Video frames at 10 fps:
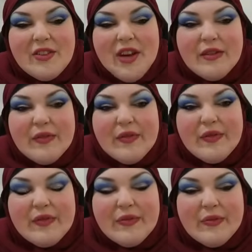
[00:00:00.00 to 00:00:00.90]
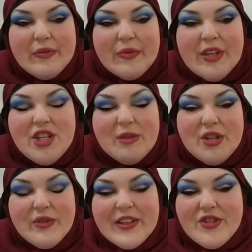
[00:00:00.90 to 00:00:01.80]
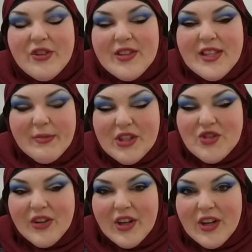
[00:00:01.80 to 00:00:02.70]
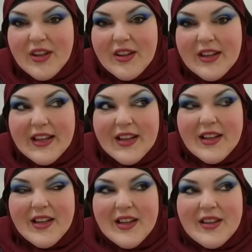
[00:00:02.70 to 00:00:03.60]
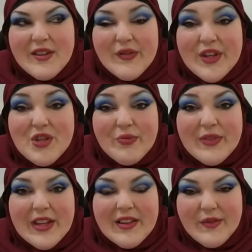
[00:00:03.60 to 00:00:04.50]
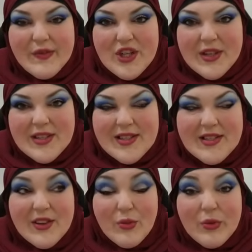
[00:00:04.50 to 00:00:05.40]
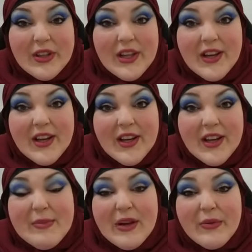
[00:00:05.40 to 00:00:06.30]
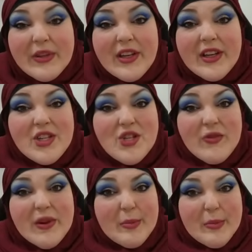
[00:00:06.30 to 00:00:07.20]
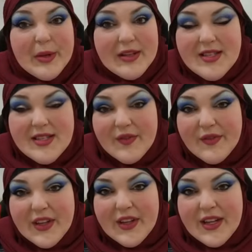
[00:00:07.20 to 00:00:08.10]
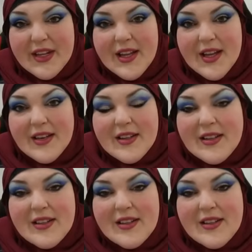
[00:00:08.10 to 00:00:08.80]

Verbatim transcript: there's a lot of Egyptian restaurants in Montreal, like the fish, like the fish ones. They're really good. They make really good shrimp and stuff like that.